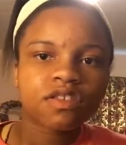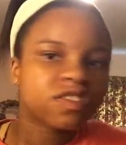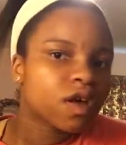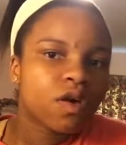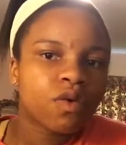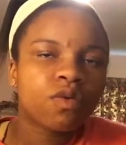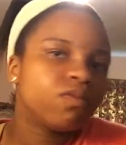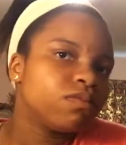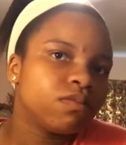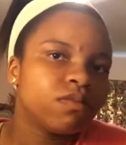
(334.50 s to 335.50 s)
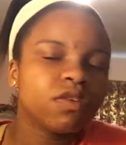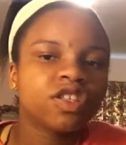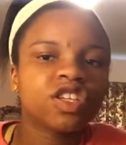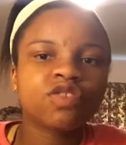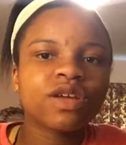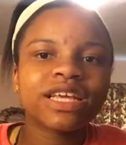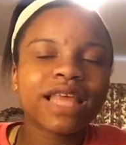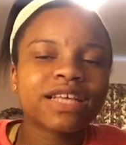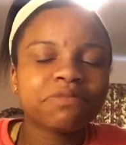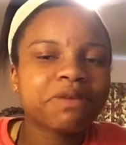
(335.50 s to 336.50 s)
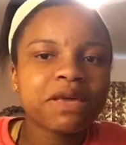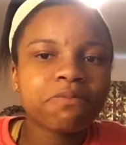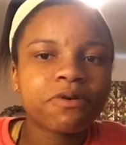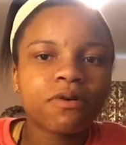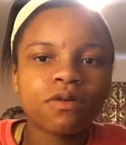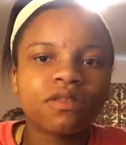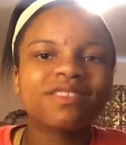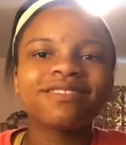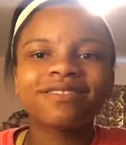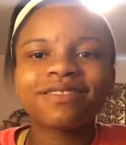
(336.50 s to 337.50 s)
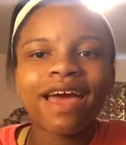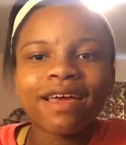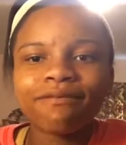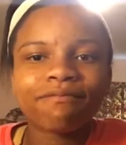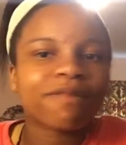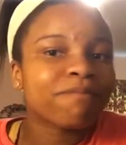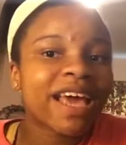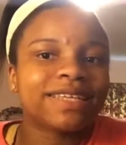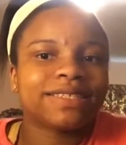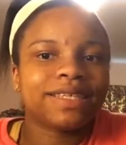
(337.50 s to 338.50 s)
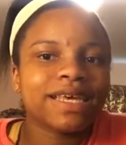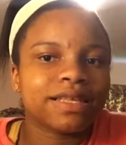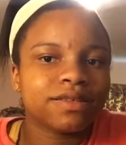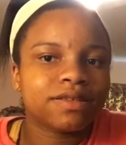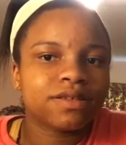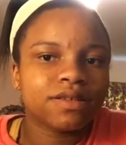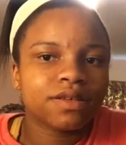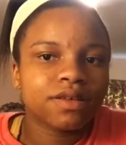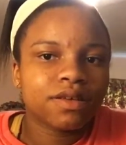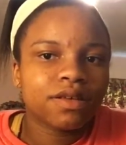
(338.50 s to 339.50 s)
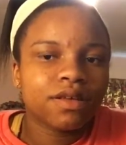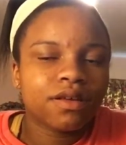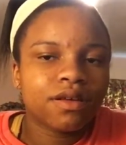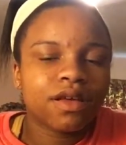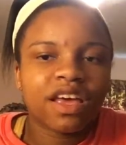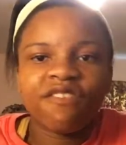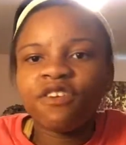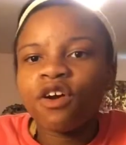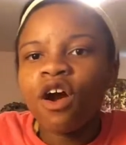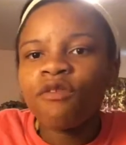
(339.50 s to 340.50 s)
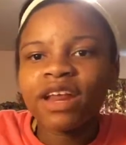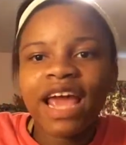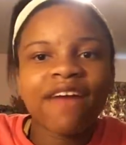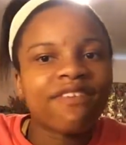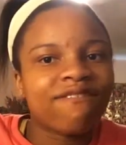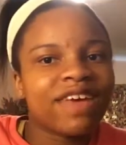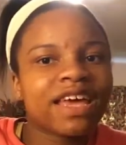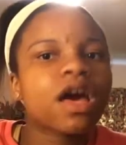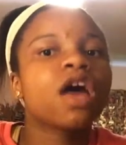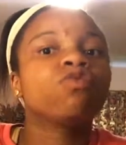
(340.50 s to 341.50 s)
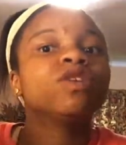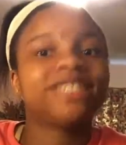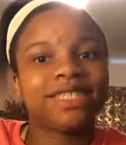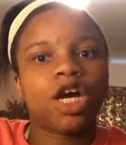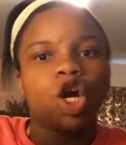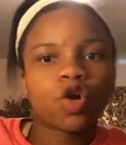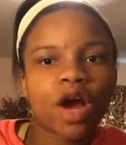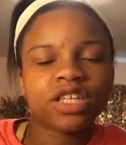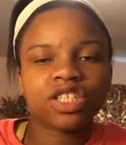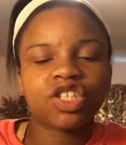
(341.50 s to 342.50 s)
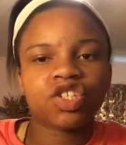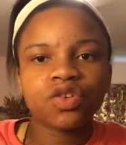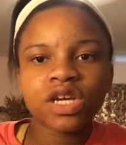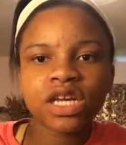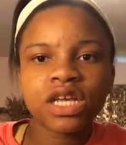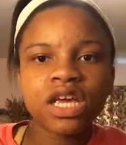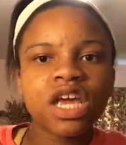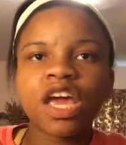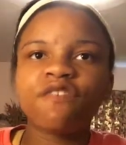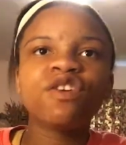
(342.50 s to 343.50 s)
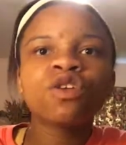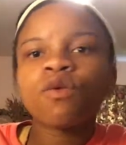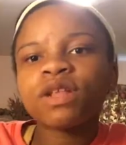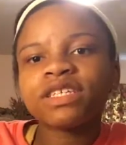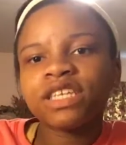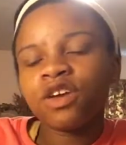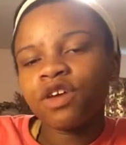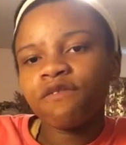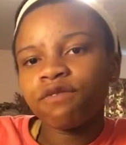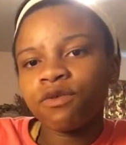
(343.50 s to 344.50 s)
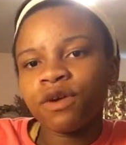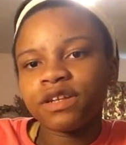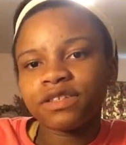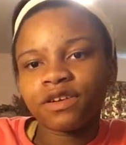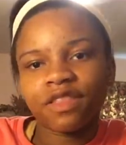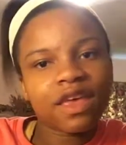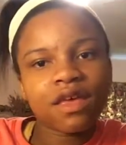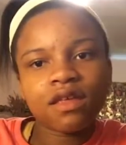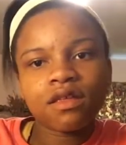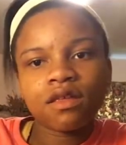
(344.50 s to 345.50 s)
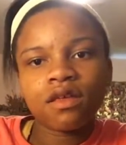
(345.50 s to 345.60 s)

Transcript: So the 20,000 people, that makes sense. If you're already having VidCon, which is across the street, if you don't want to see your influencer then